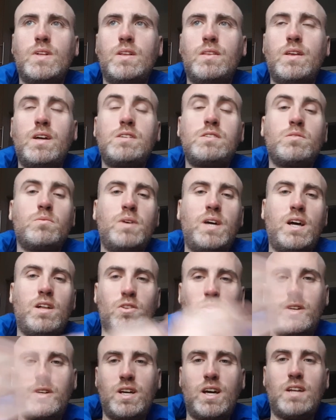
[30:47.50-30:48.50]
that's the way I
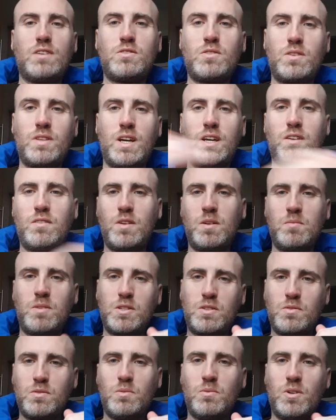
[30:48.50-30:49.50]
look at it. So thank you very
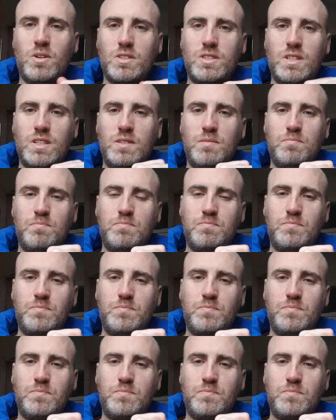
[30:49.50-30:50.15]
much for watching.